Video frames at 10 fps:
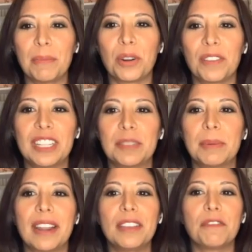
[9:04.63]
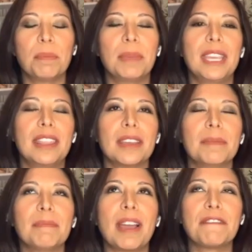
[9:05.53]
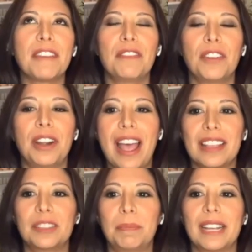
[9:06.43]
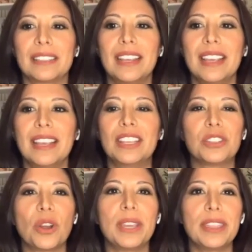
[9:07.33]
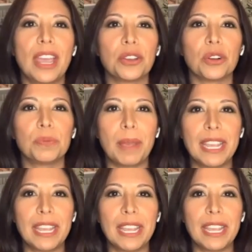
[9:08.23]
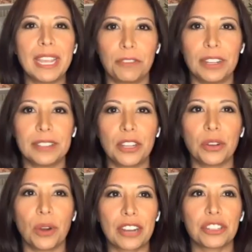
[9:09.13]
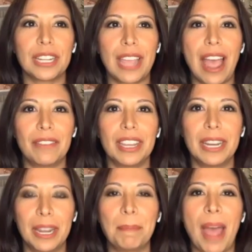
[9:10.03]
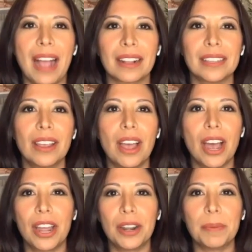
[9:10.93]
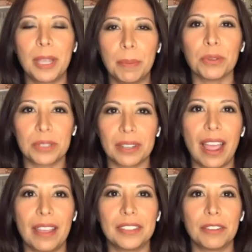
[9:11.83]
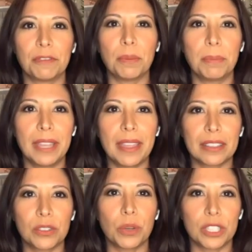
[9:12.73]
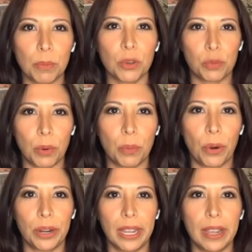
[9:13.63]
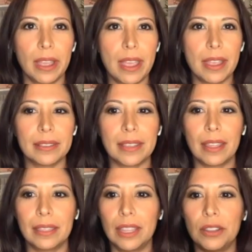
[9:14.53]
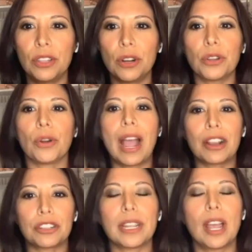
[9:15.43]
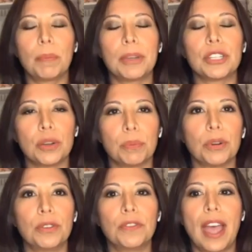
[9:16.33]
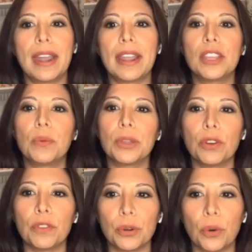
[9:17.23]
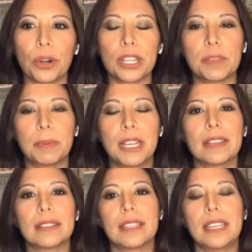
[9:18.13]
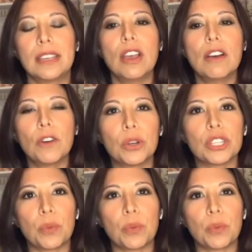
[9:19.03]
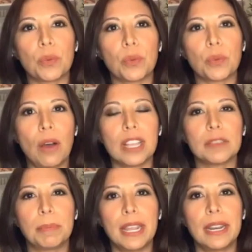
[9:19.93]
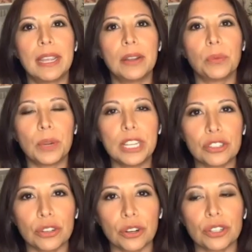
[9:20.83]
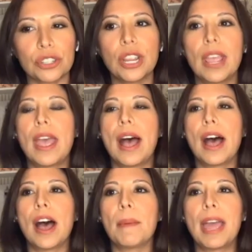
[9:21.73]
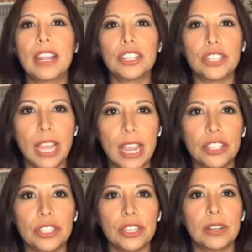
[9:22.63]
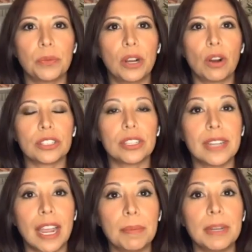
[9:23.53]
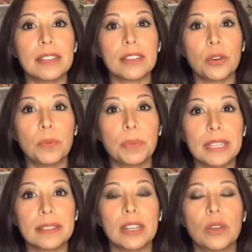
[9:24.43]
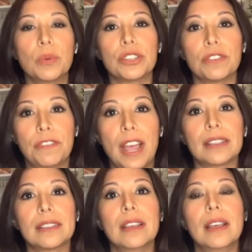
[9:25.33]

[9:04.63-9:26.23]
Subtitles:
motivates me. And I think for me, my favorite aspect is knowing that you're making a difference, that you're actually having an impact on people's lives. And for me, that's what's most rewarding, is that you're actually helping to improve that. And I think with NovoNordisk, because the focus right now has been in research and education in regards to diabetes and obesity, which affect